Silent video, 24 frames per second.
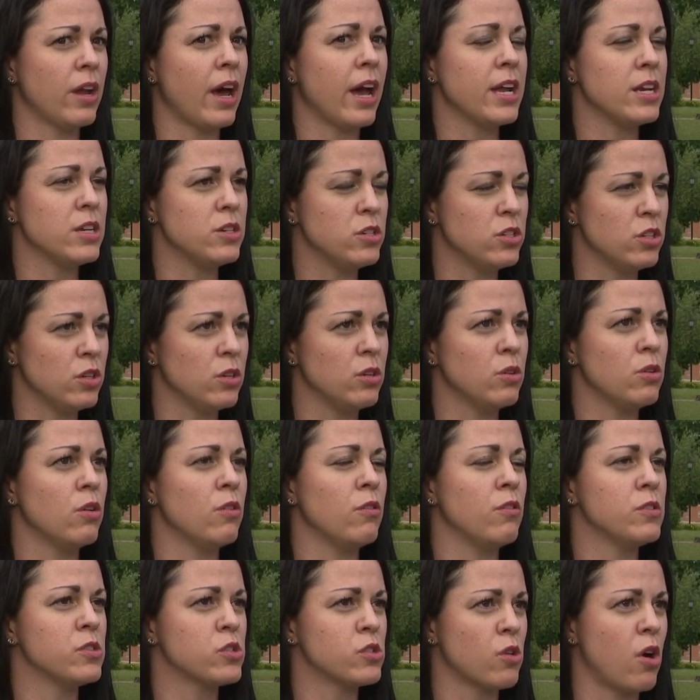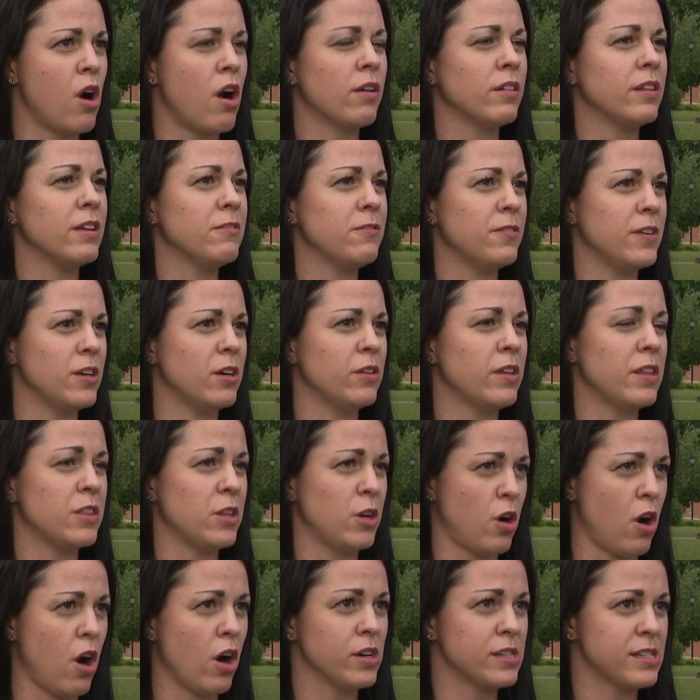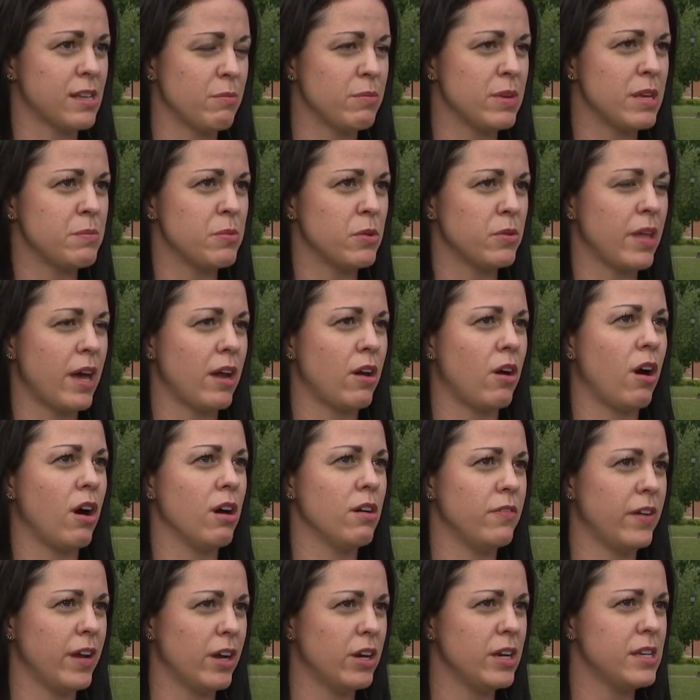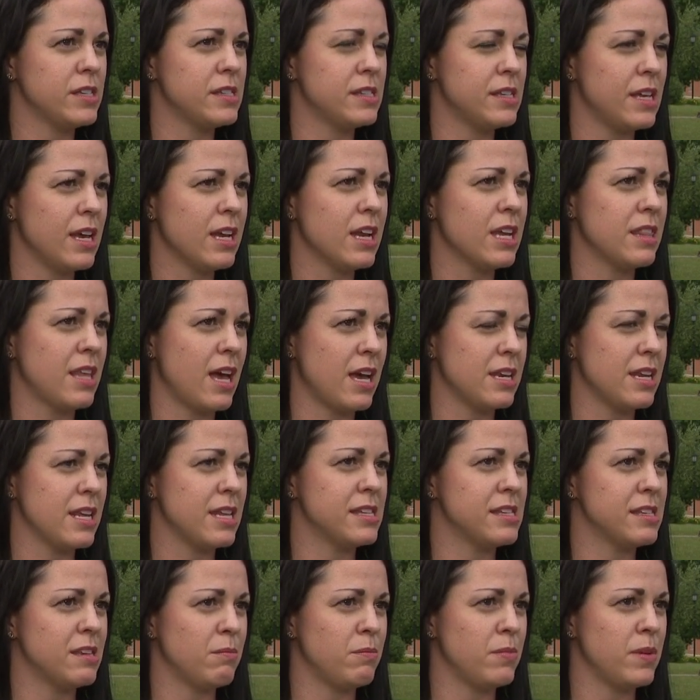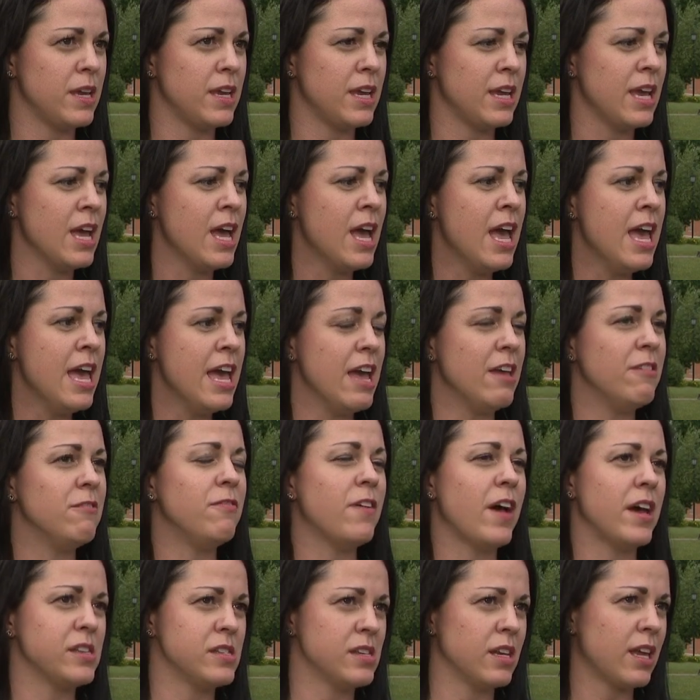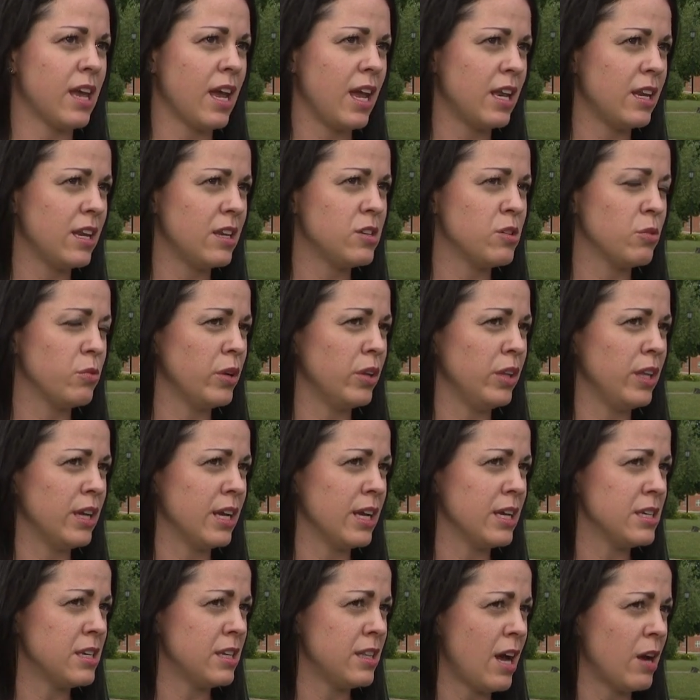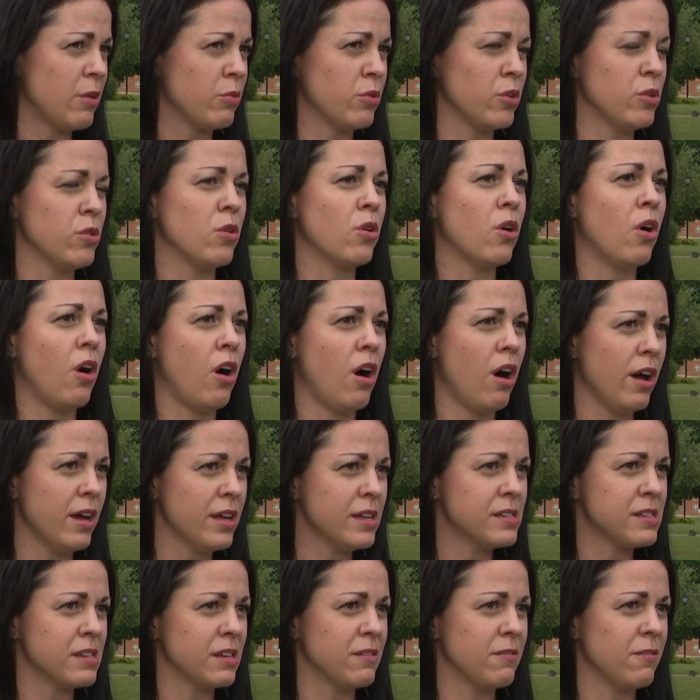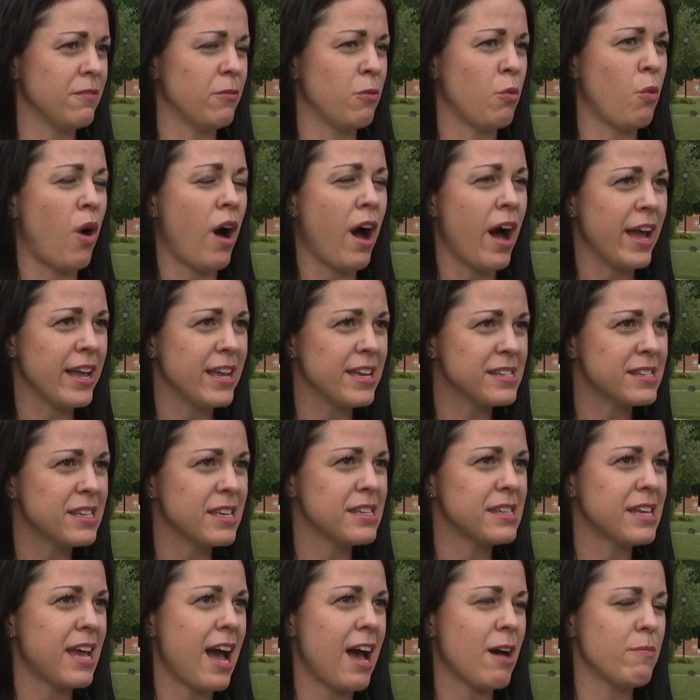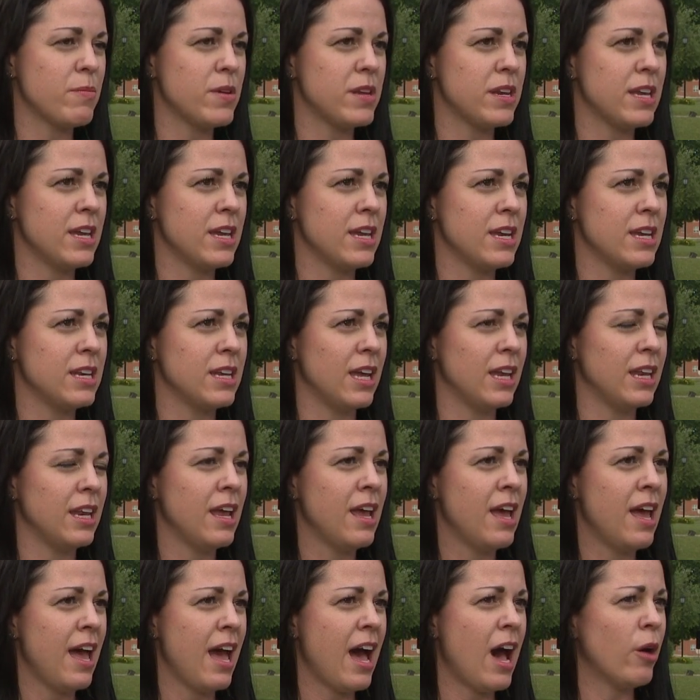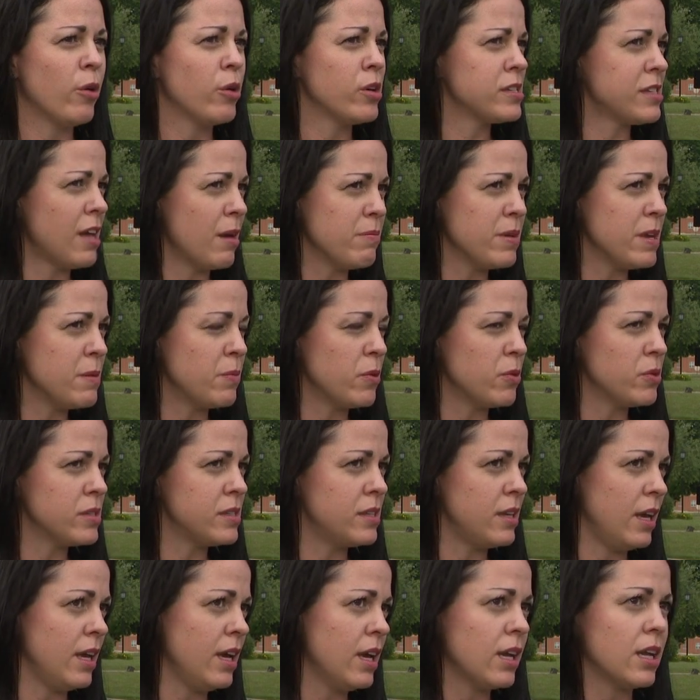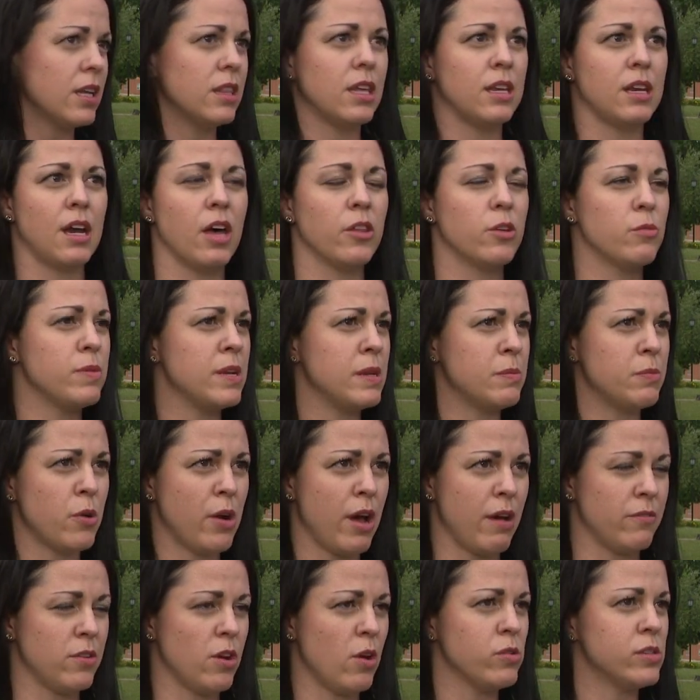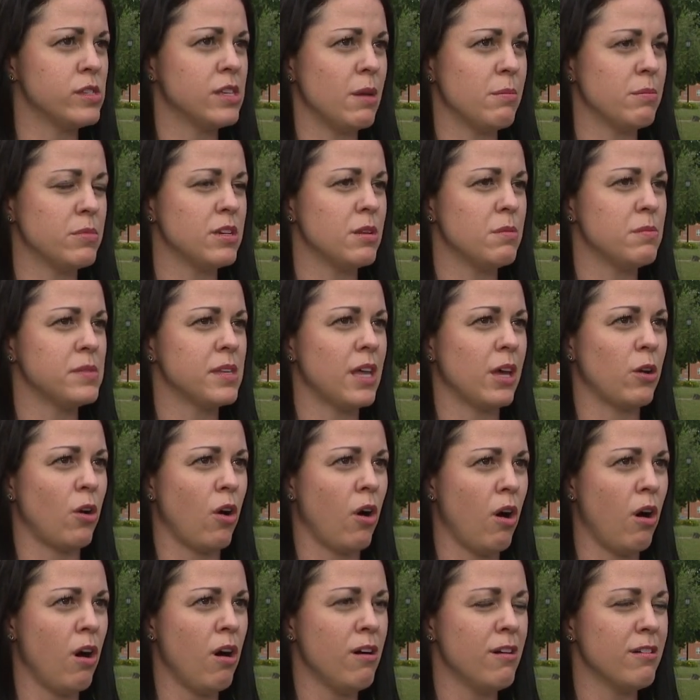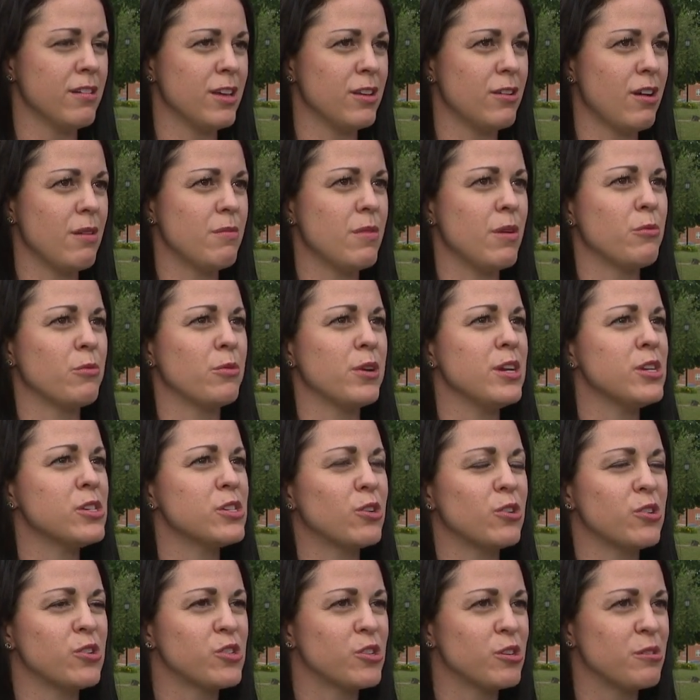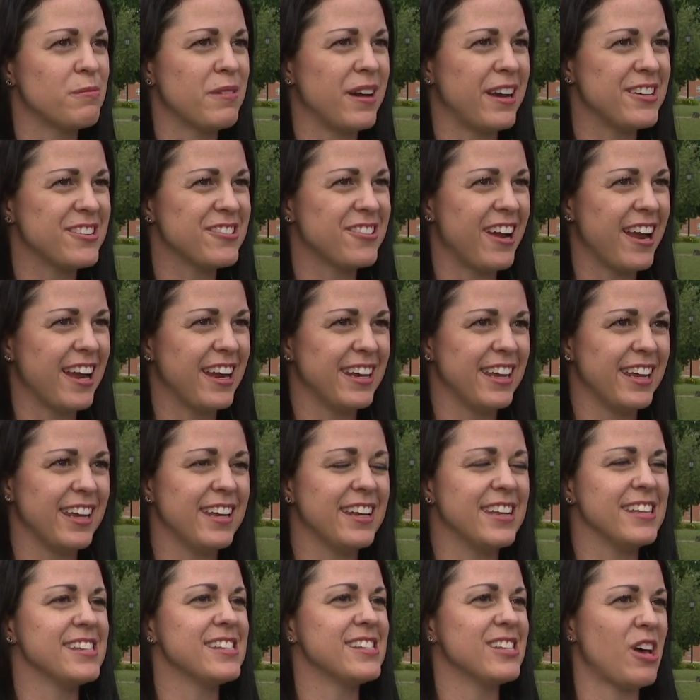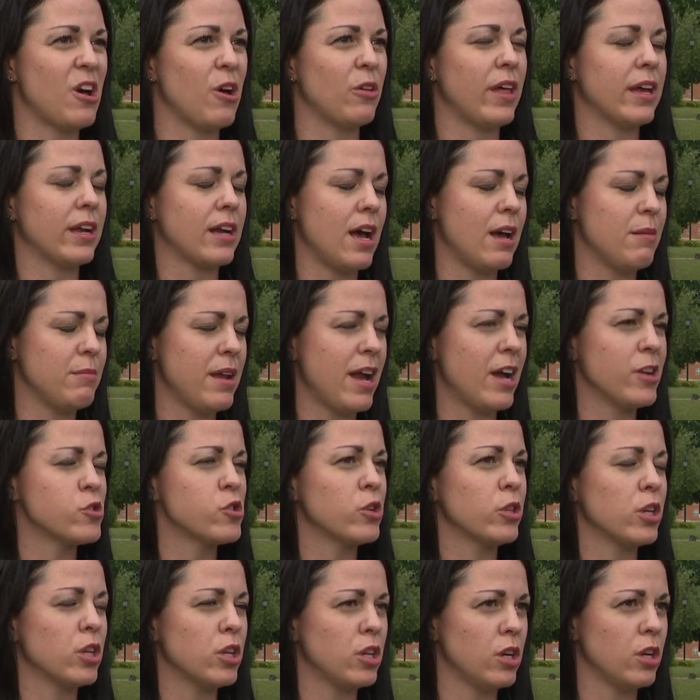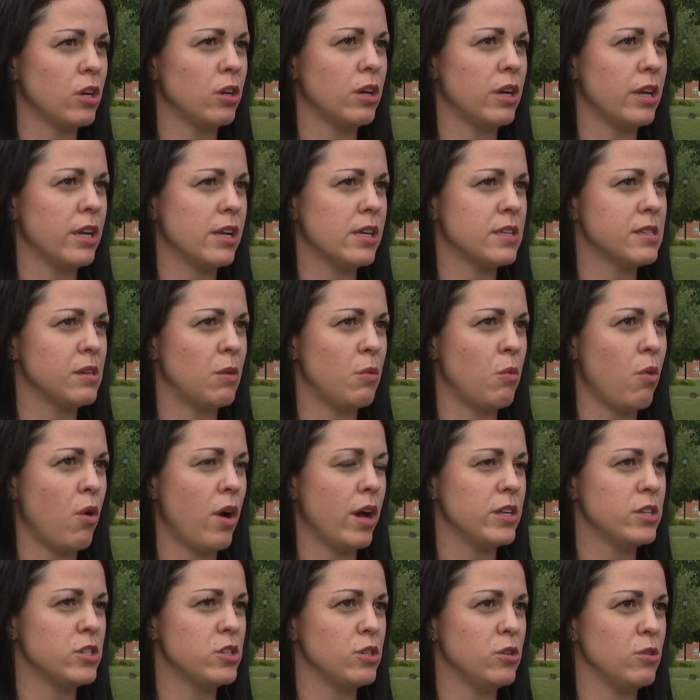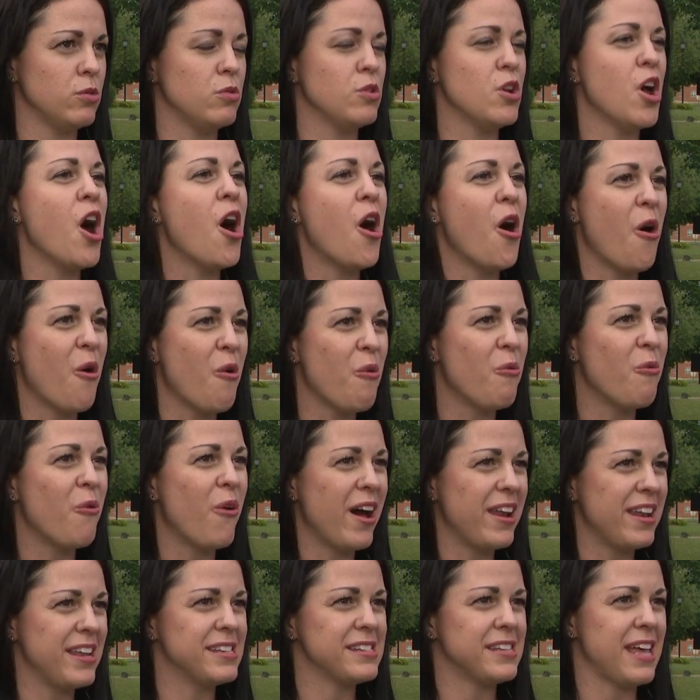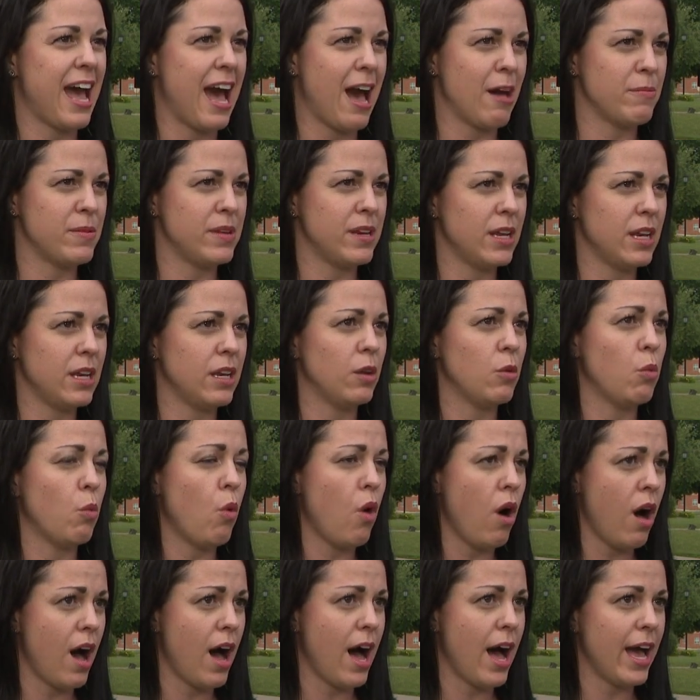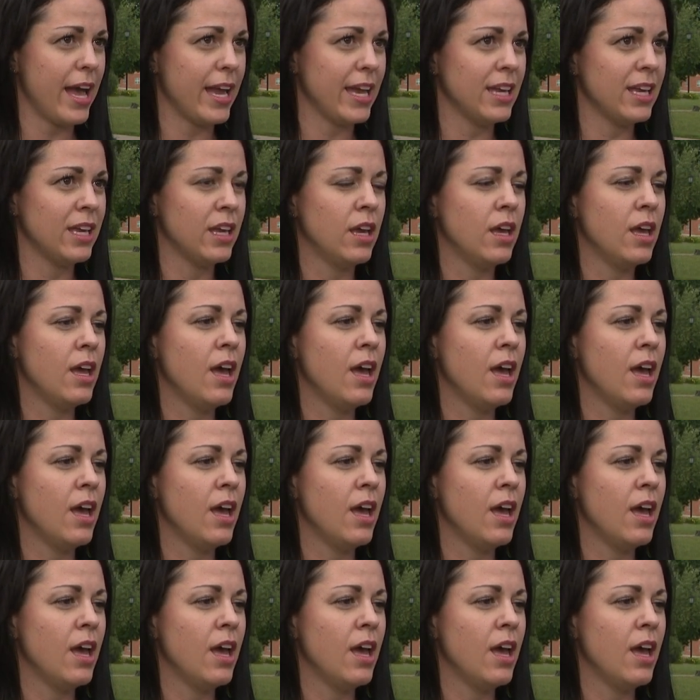I do strongly feel that there are some people that are very sick and that needs to be investigated to really get to that root cause of why is this happening and how are some people sick and then other people have no symptoms at all. You know, I'm a researcher by training and so like I'm naturally curious and want to know what is happening and why.